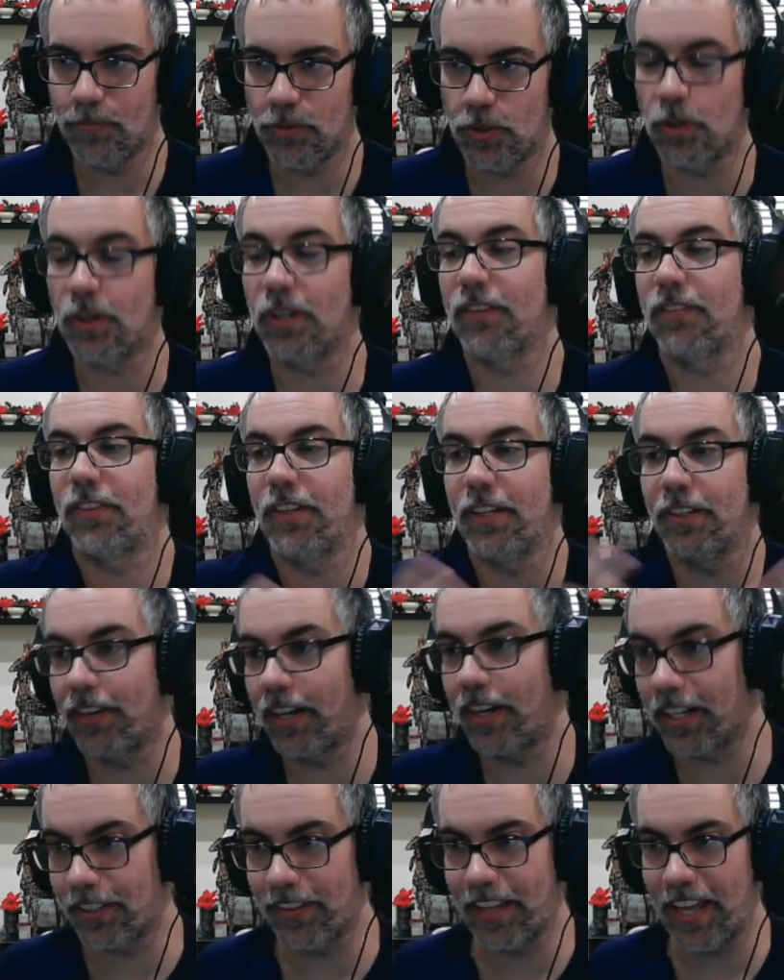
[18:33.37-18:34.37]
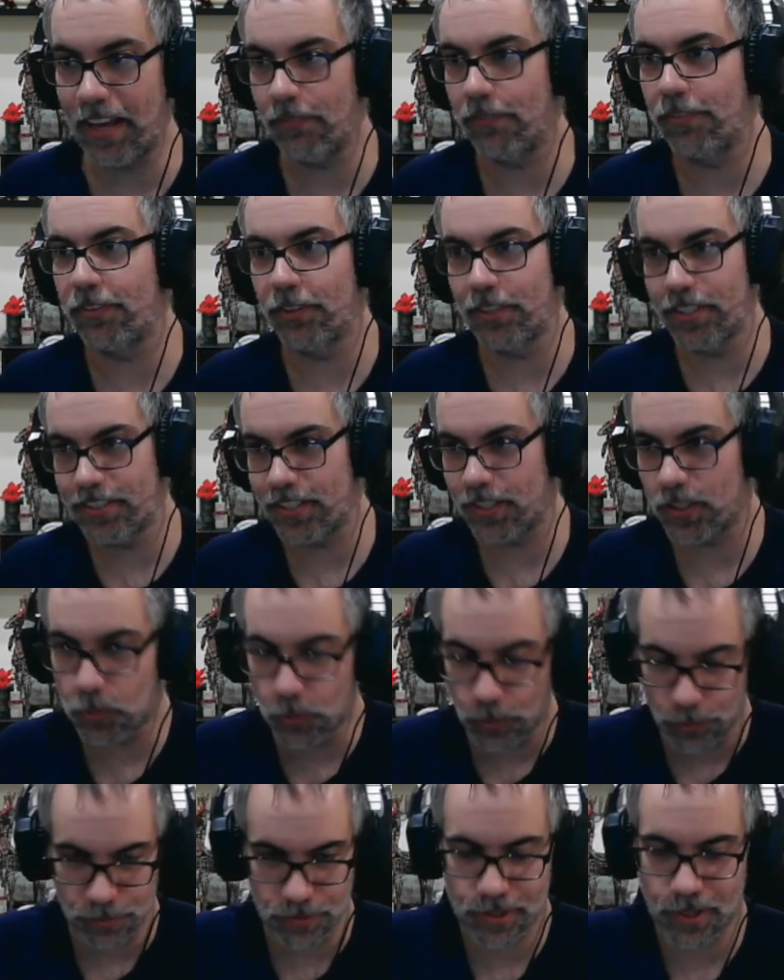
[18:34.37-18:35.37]
You could theoretically have 36
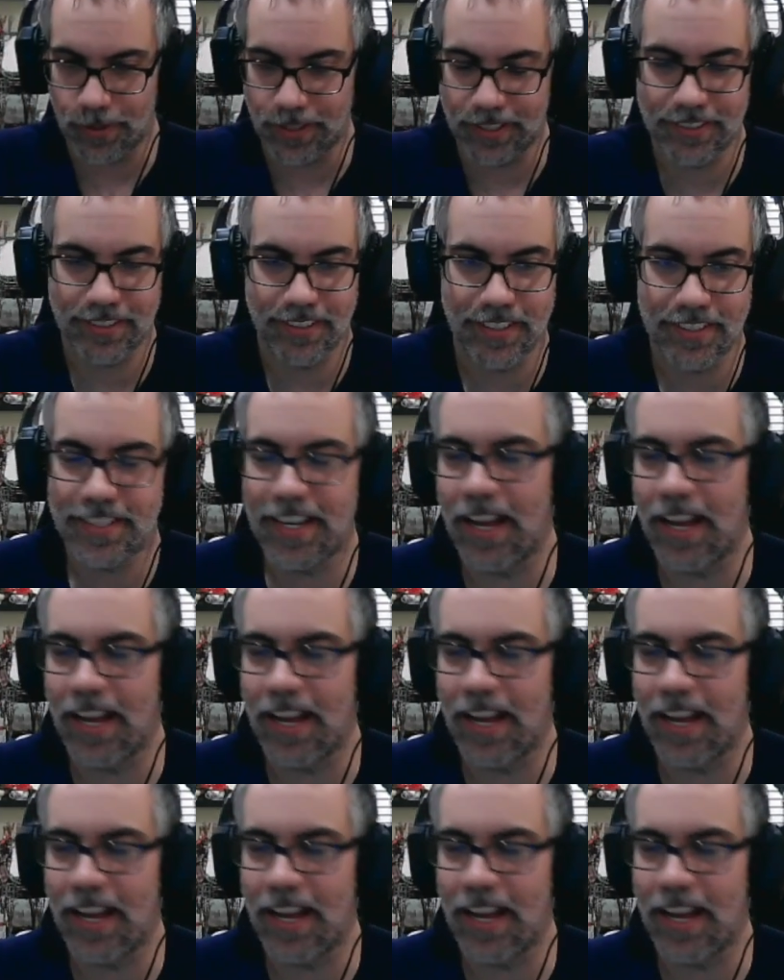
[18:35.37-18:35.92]
wounds going into this.